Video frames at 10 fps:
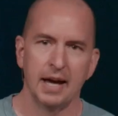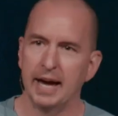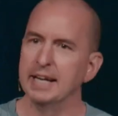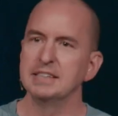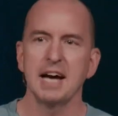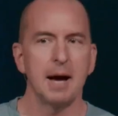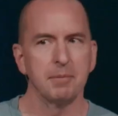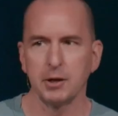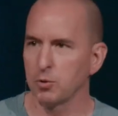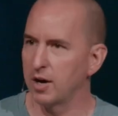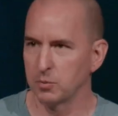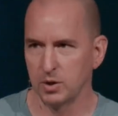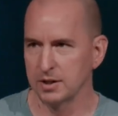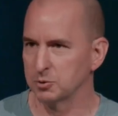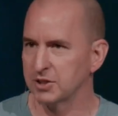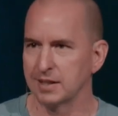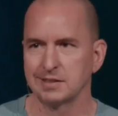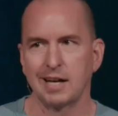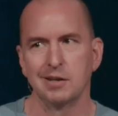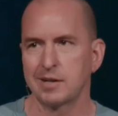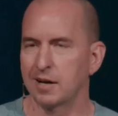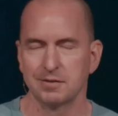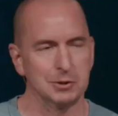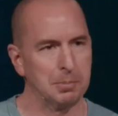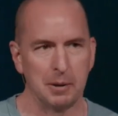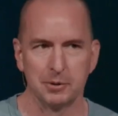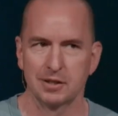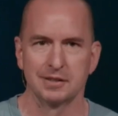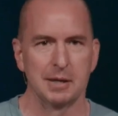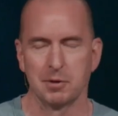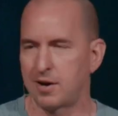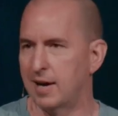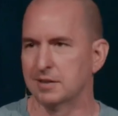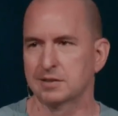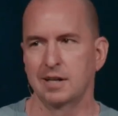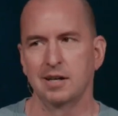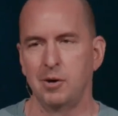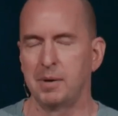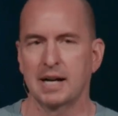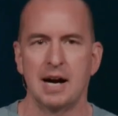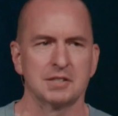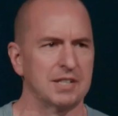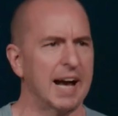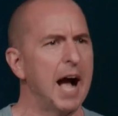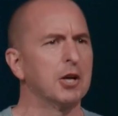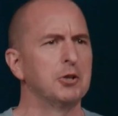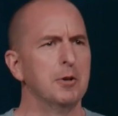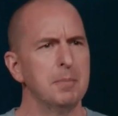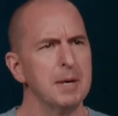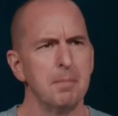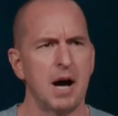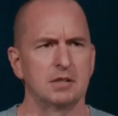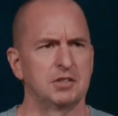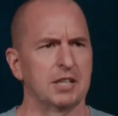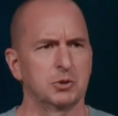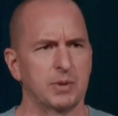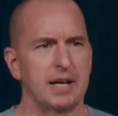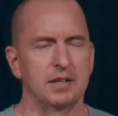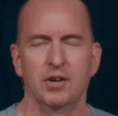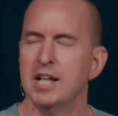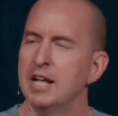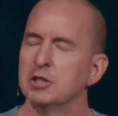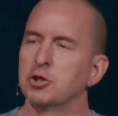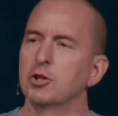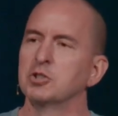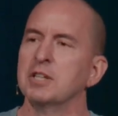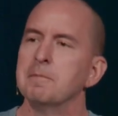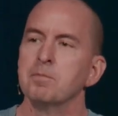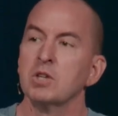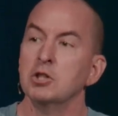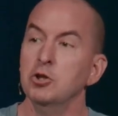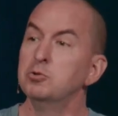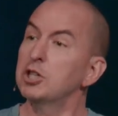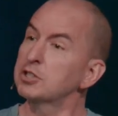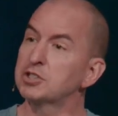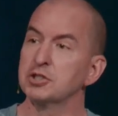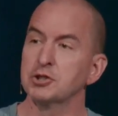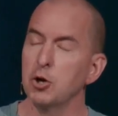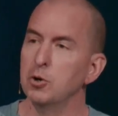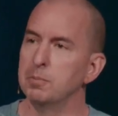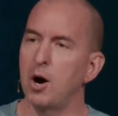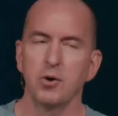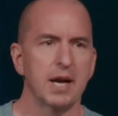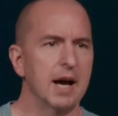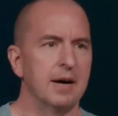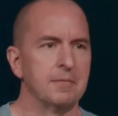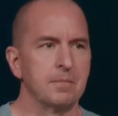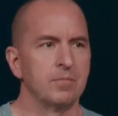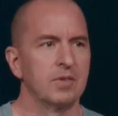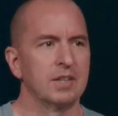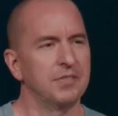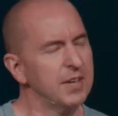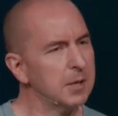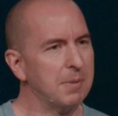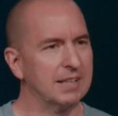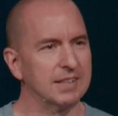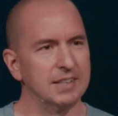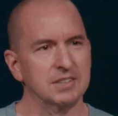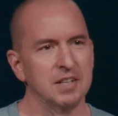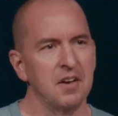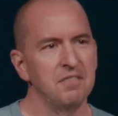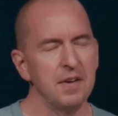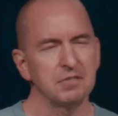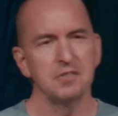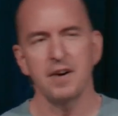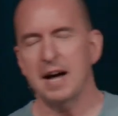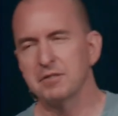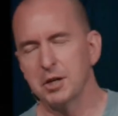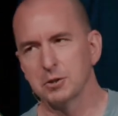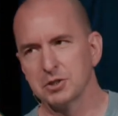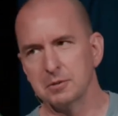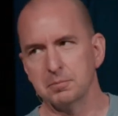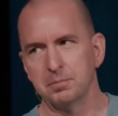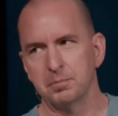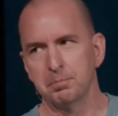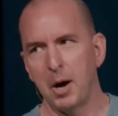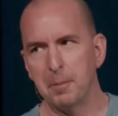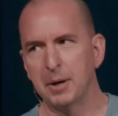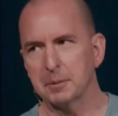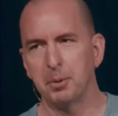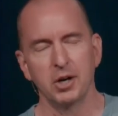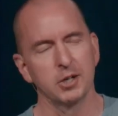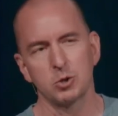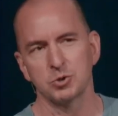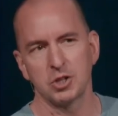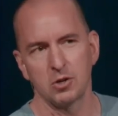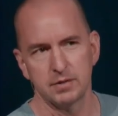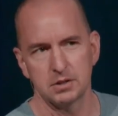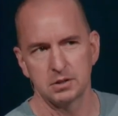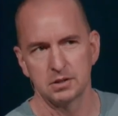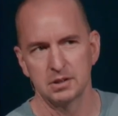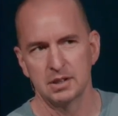anytime they run one of those things, I don't care if it's Republican or Democrat, it's like, oh my gosh, like how can you be in politics without, you know? So there's, you just assume, oh yeah. Now think about this 55 years in public political service